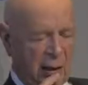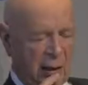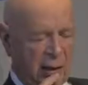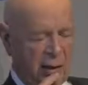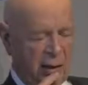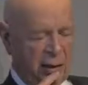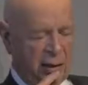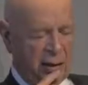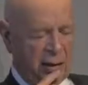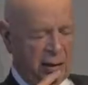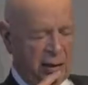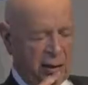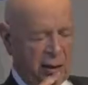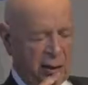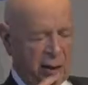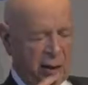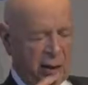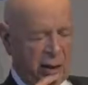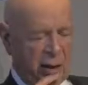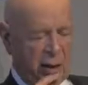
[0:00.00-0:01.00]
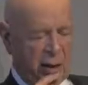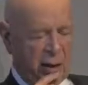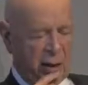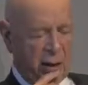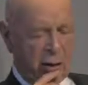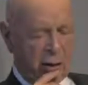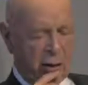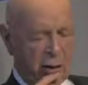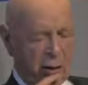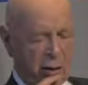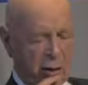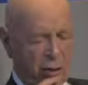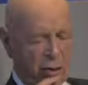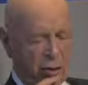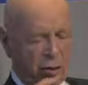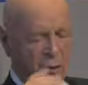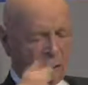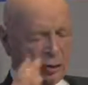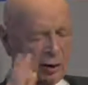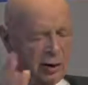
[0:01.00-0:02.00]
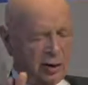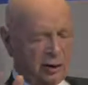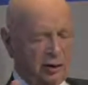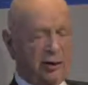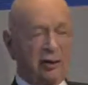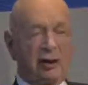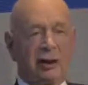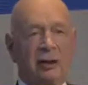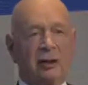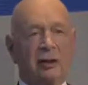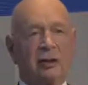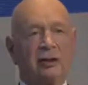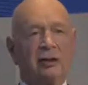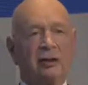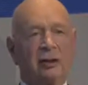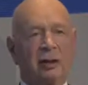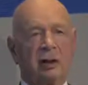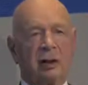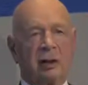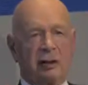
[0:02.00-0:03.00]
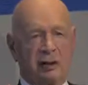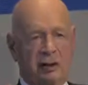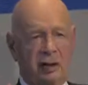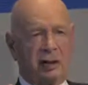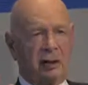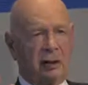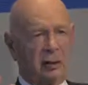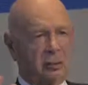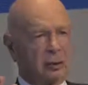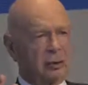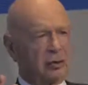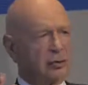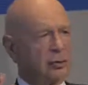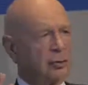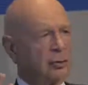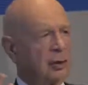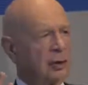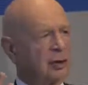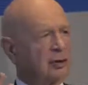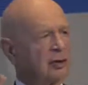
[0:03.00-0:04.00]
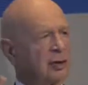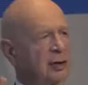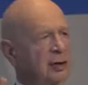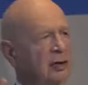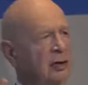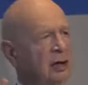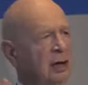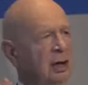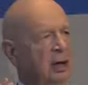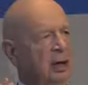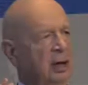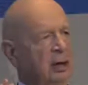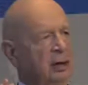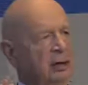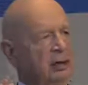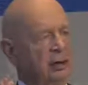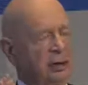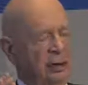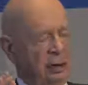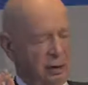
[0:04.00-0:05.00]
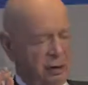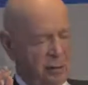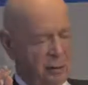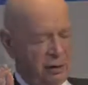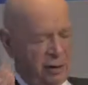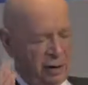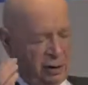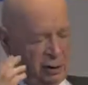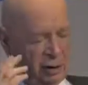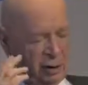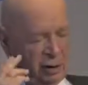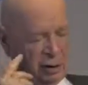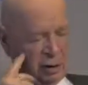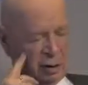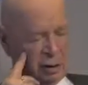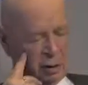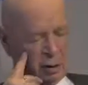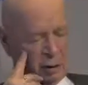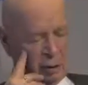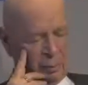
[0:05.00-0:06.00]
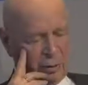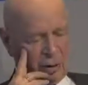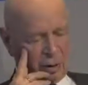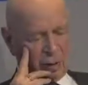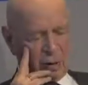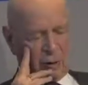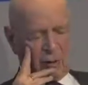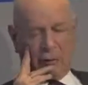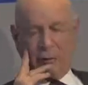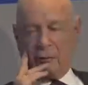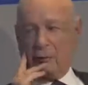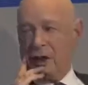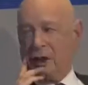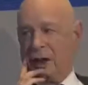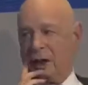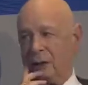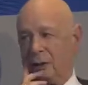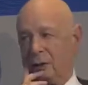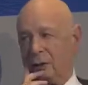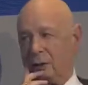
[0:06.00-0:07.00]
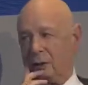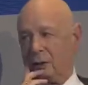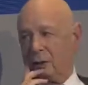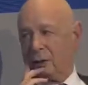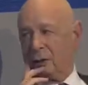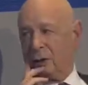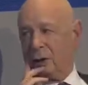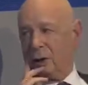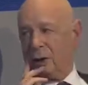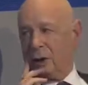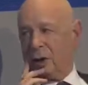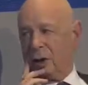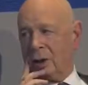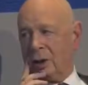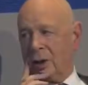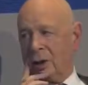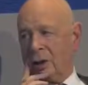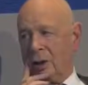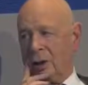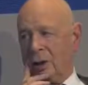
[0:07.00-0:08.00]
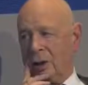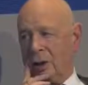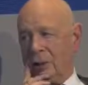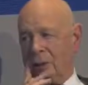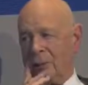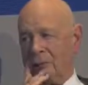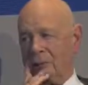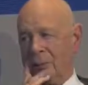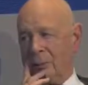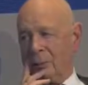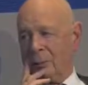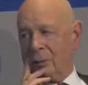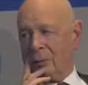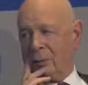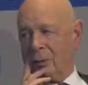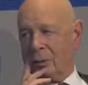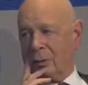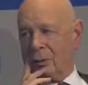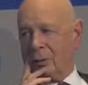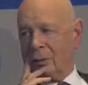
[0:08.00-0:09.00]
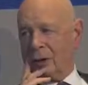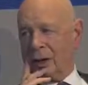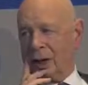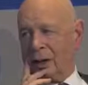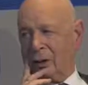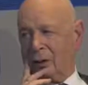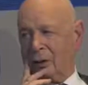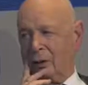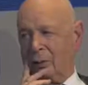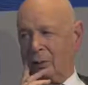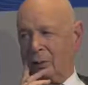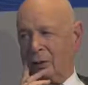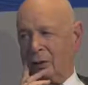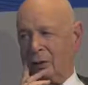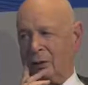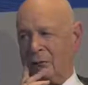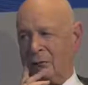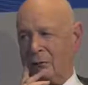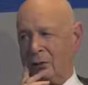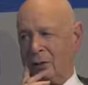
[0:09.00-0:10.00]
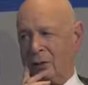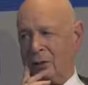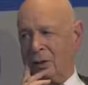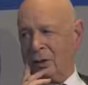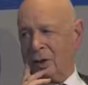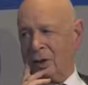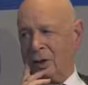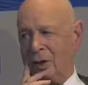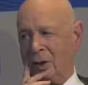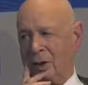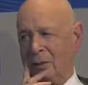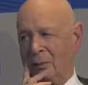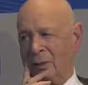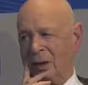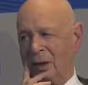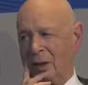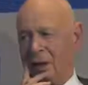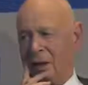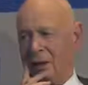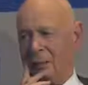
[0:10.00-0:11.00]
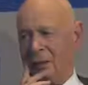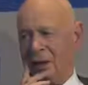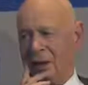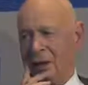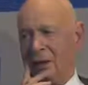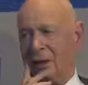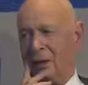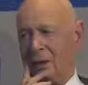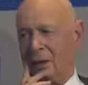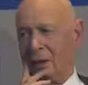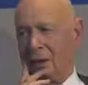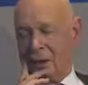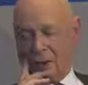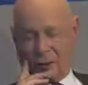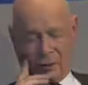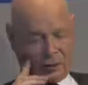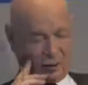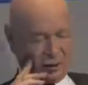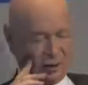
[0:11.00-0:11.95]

And in June last year, I think it was June last year, the European Commission fined you, if I'm correct, $2.4 billion or